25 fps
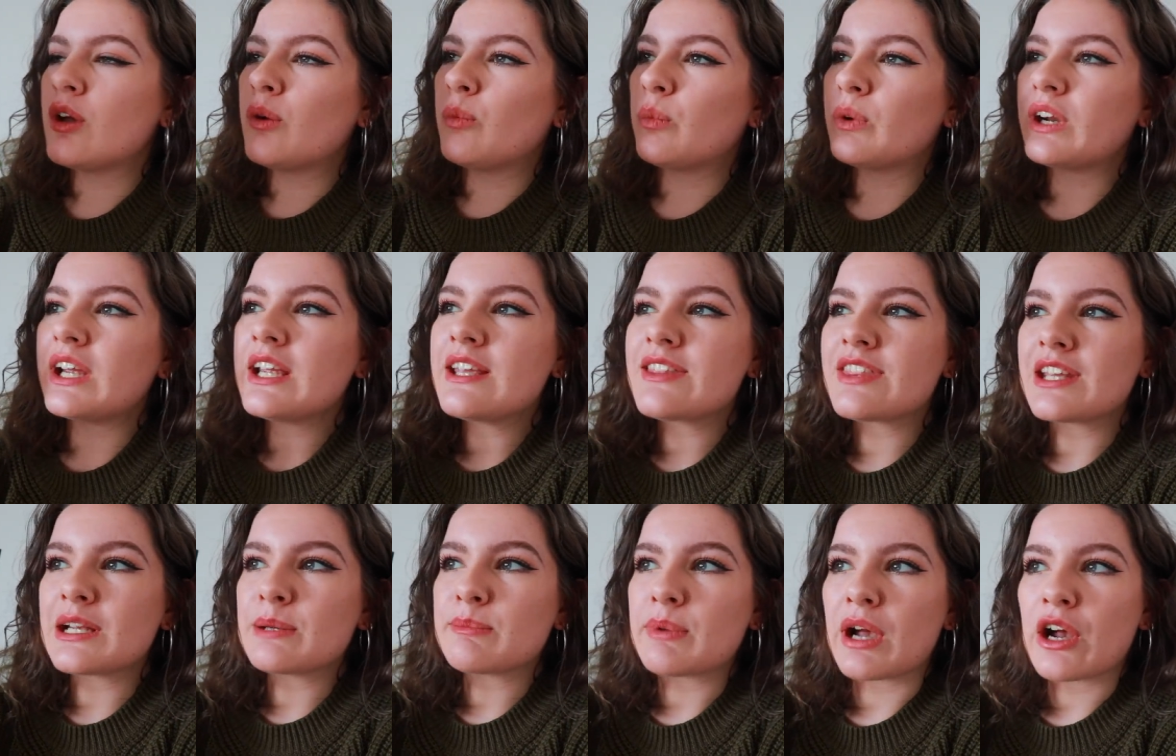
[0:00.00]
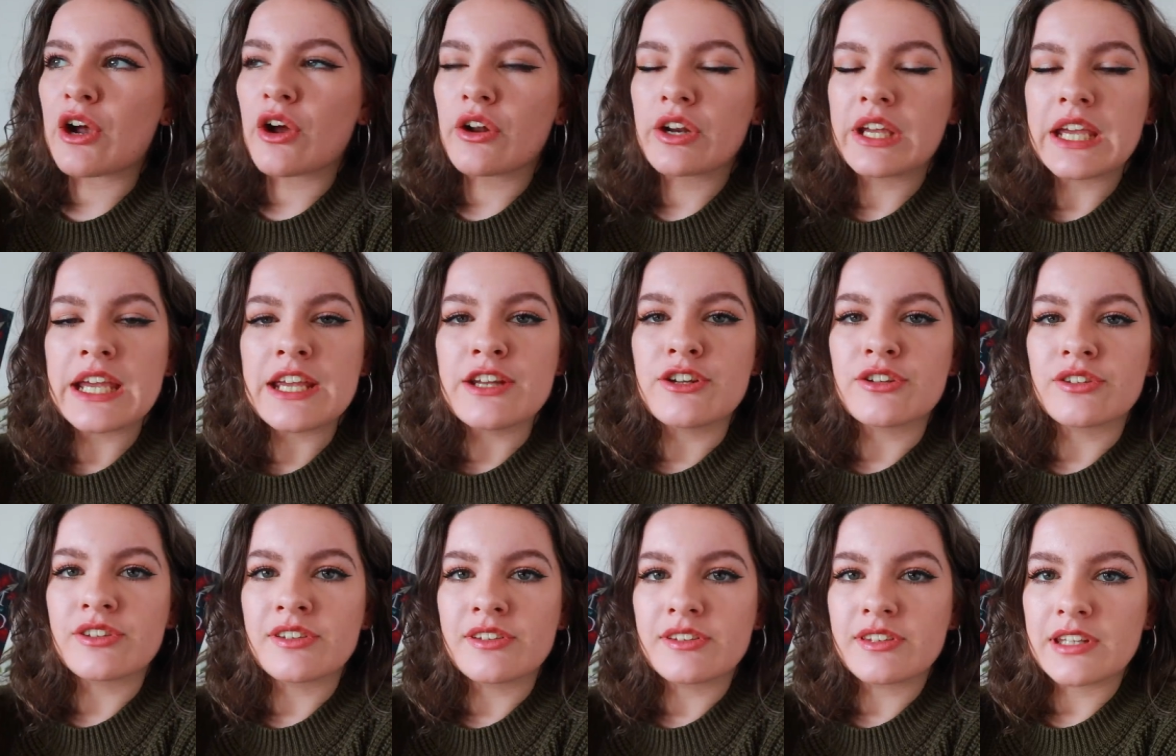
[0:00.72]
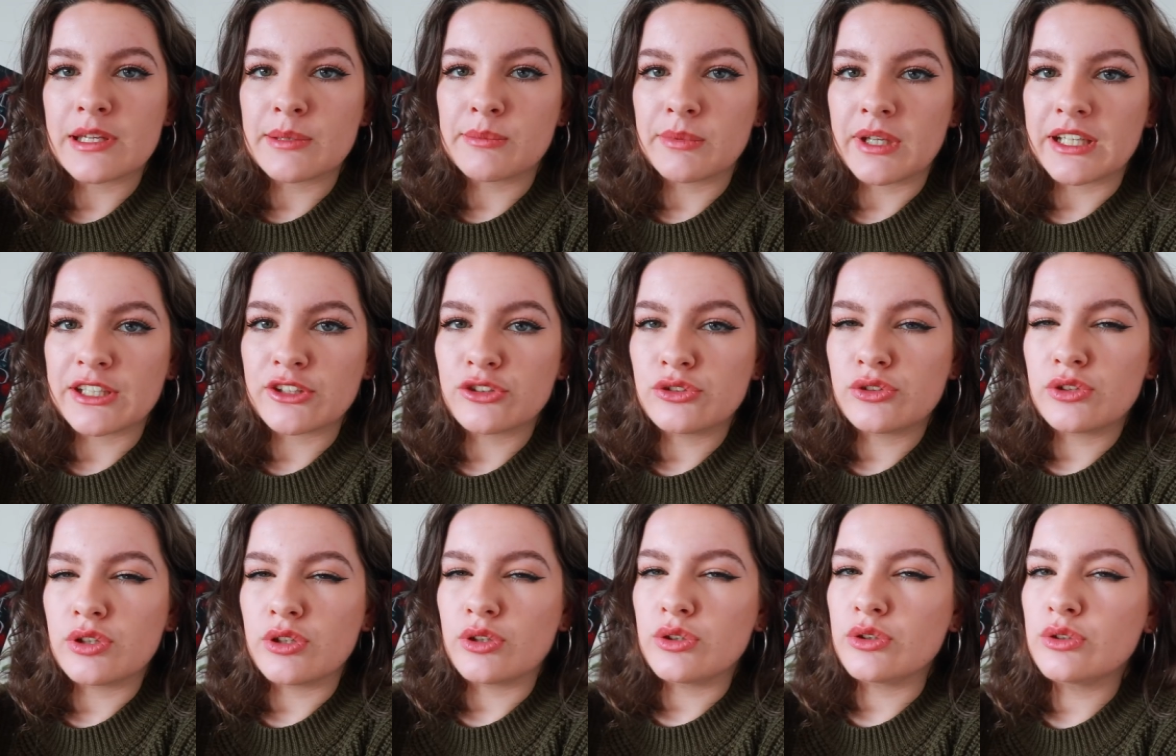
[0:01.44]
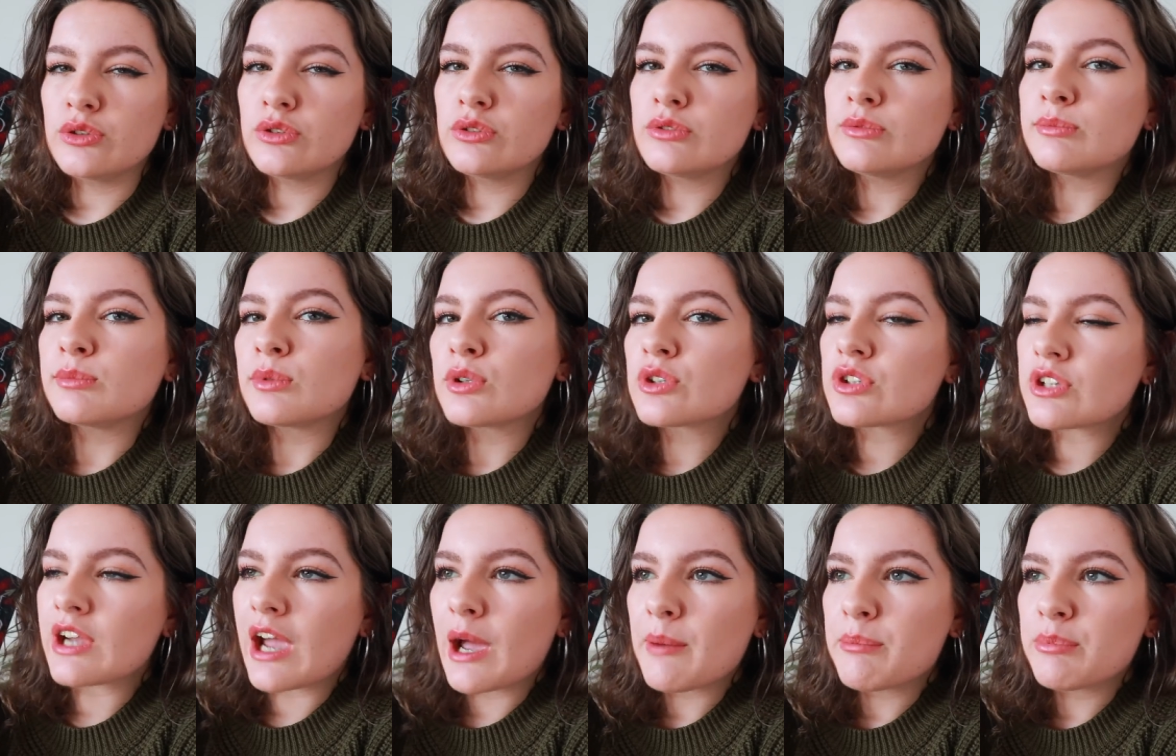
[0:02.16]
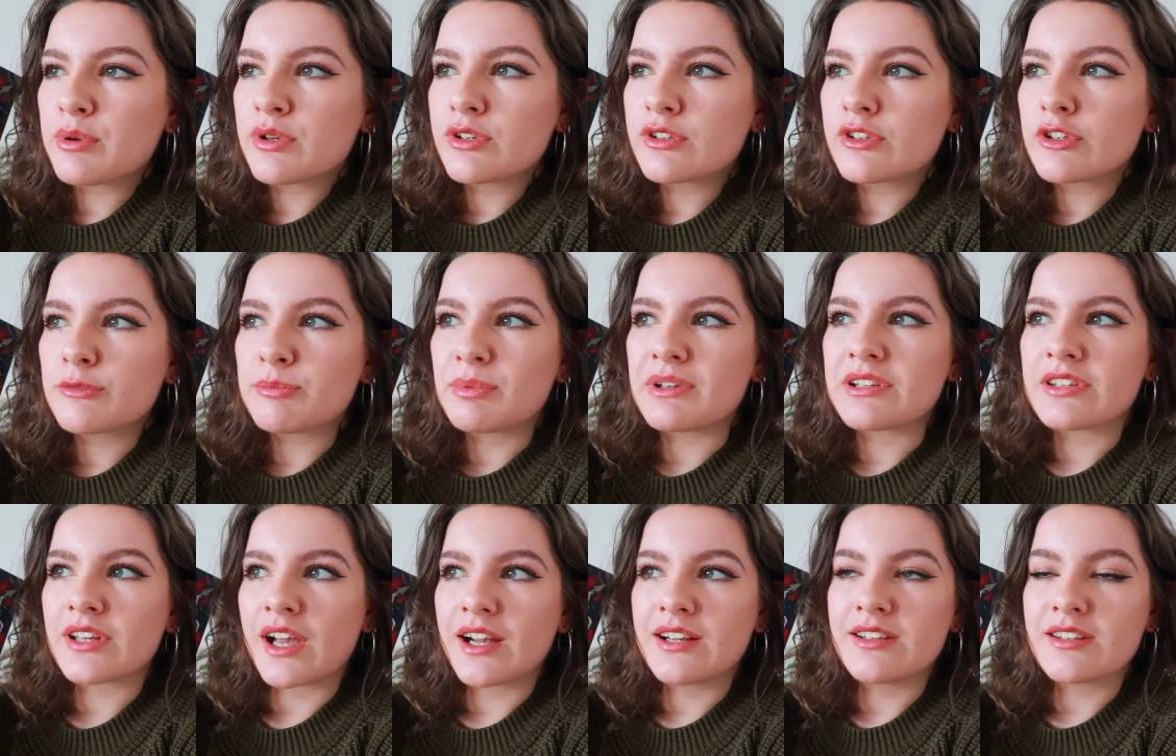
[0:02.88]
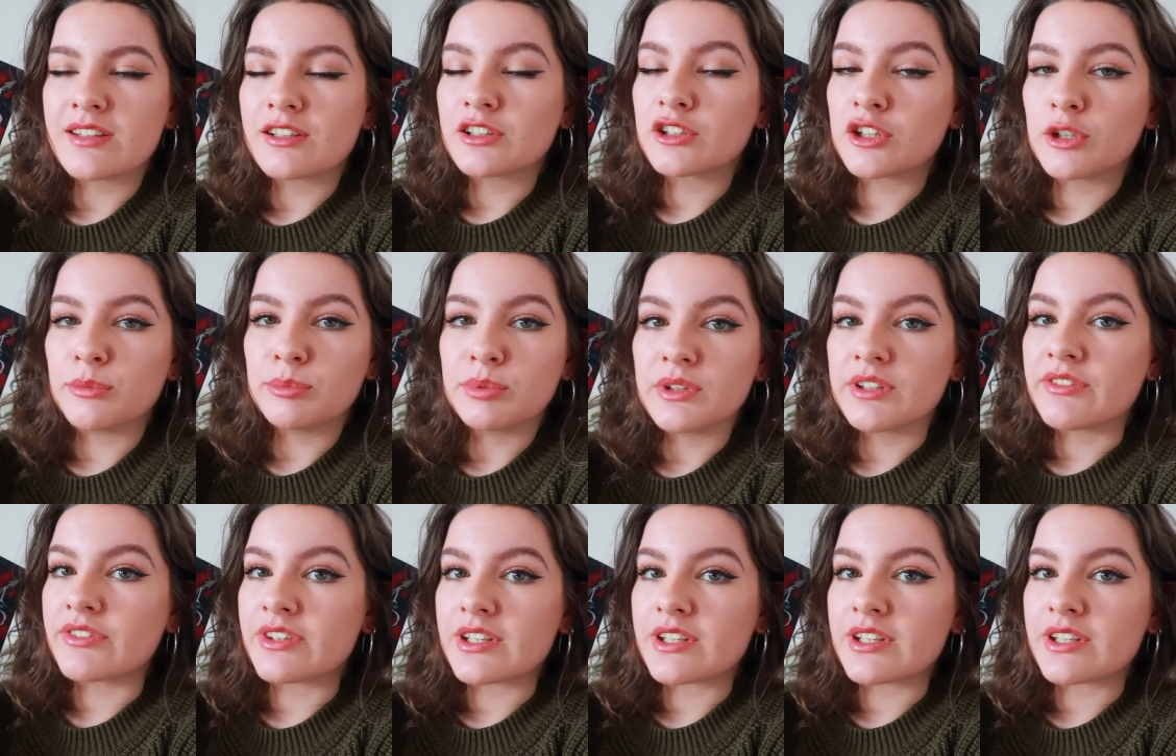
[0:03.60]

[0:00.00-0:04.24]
when I think back on it, it doesn't seem like too much happened besides in a couple of